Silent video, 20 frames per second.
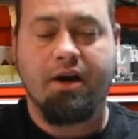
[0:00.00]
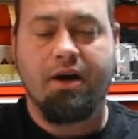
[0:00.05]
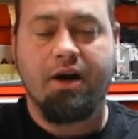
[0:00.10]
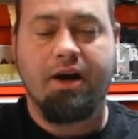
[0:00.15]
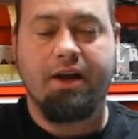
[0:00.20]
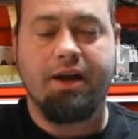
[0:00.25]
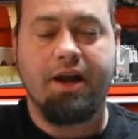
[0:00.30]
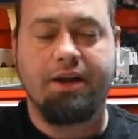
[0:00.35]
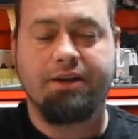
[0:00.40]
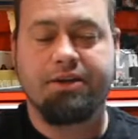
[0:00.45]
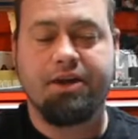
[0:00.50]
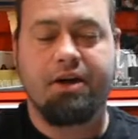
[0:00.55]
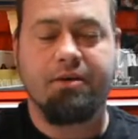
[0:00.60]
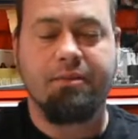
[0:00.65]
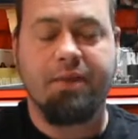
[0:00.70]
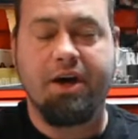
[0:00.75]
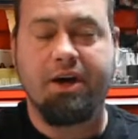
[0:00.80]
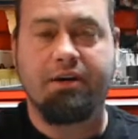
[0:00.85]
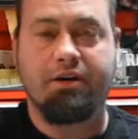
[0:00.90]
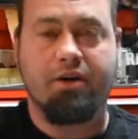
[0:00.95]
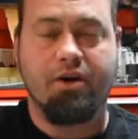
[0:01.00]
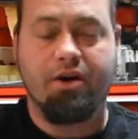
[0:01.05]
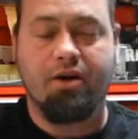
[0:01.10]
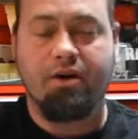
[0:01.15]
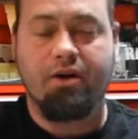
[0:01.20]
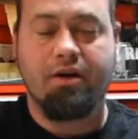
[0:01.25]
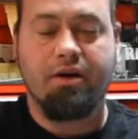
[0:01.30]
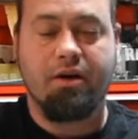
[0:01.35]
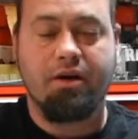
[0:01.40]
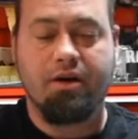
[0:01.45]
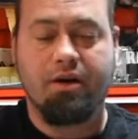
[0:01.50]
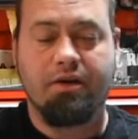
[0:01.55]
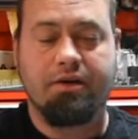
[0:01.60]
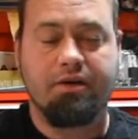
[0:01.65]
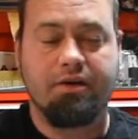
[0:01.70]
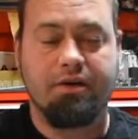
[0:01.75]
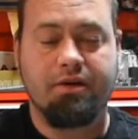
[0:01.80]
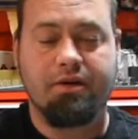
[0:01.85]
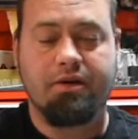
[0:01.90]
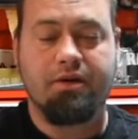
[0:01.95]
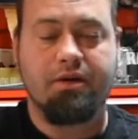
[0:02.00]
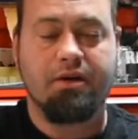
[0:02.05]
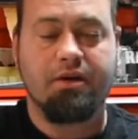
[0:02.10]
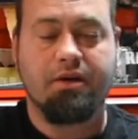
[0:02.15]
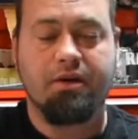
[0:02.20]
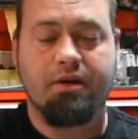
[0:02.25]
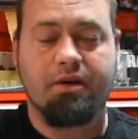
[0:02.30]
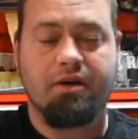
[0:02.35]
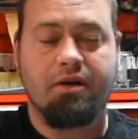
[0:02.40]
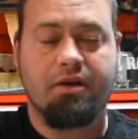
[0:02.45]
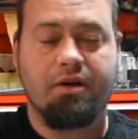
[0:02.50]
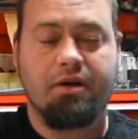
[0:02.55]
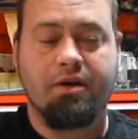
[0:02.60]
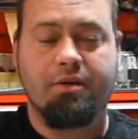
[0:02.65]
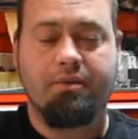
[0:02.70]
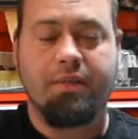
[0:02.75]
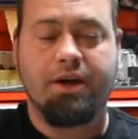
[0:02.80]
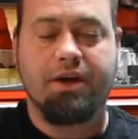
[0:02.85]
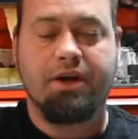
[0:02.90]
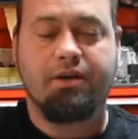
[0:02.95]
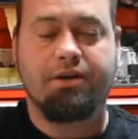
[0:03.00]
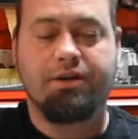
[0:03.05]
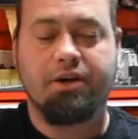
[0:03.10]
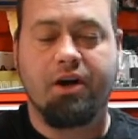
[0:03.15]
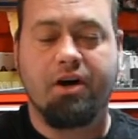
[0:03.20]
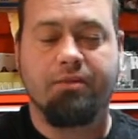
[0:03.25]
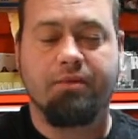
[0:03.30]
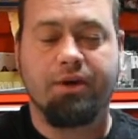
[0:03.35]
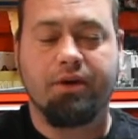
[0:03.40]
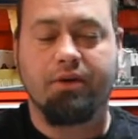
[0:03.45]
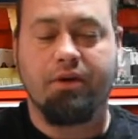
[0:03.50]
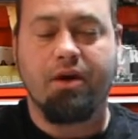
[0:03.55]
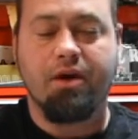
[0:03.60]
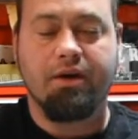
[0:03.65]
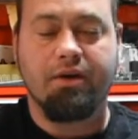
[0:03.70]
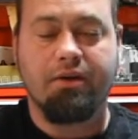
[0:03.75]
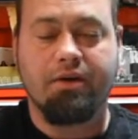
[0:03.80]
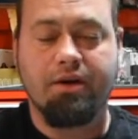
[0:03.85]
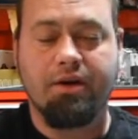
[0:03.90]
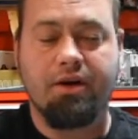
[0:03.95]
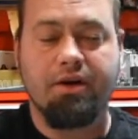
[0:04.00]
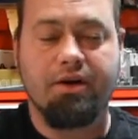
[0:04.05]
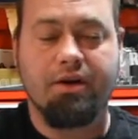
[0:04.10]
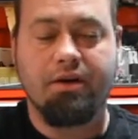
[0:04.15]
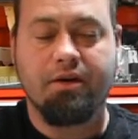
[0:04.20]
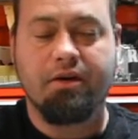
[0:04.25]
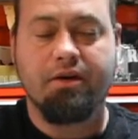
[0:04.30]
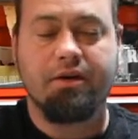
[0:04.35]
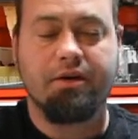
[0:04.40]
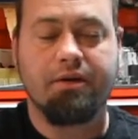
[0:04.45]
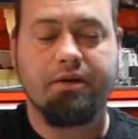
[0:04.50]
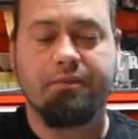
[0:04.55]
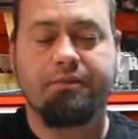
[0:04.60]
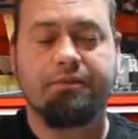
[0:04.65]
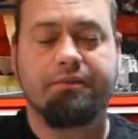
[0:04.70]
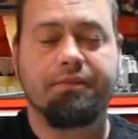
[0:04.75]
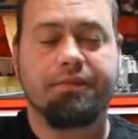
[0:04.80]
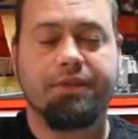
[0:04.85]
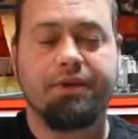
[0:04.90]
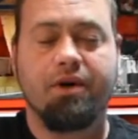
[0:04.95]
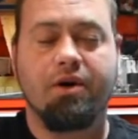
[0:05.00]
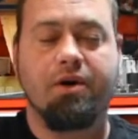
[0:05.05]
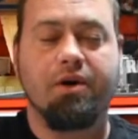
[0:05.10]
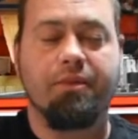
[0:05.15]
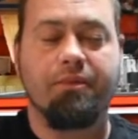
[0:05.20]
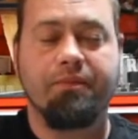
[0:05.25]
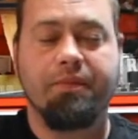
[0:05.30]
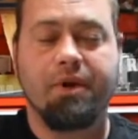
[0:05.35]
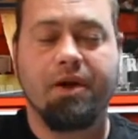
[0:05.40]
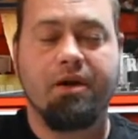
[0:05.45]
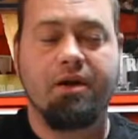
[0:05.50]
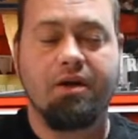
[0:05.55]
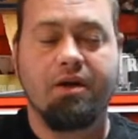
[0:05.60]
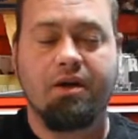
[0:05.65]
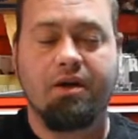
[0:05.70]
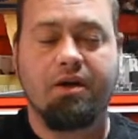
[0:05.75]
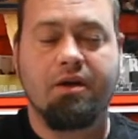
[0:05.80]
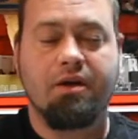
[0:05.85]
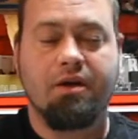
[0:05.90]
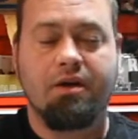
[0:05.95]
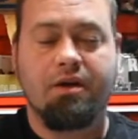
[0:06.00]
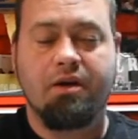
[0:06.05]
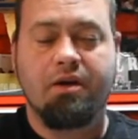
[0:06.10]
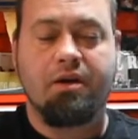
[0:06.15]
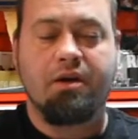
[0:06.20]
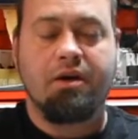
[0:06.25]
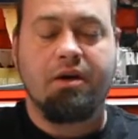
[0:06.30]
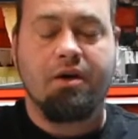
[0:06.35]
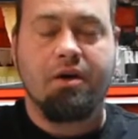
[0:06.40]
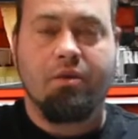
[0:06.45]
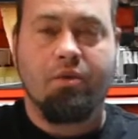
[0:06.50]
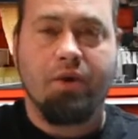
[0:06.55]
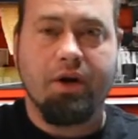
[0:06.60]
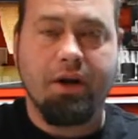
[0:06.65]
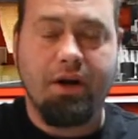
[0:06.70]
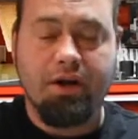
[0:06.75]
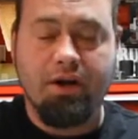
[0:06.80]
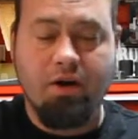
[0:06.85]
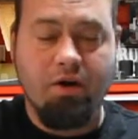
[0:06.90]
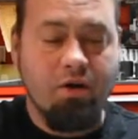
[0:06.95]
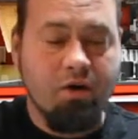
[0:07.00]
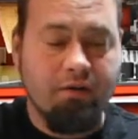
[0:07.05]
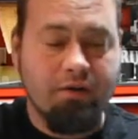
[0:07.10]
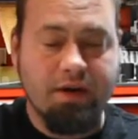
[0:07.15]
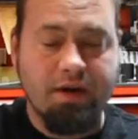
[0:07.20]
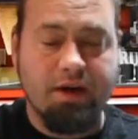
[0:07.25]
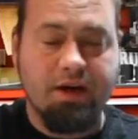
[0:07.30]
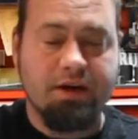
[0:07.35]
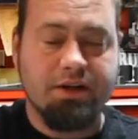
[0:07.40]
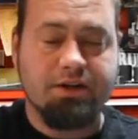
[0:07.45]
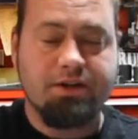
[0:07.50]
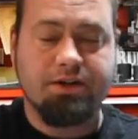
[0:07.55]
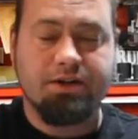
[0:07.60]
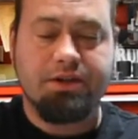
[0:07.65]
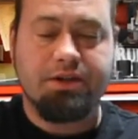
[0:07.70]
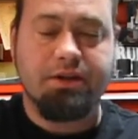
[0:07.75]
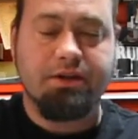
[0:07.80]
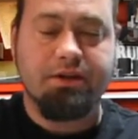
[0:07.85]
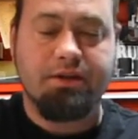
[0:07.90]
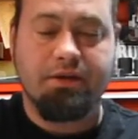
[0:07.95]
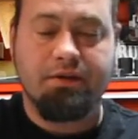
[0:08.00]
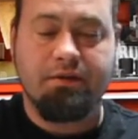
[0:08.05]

And that's going to make our job look a lot cleaner. So we're going to go over this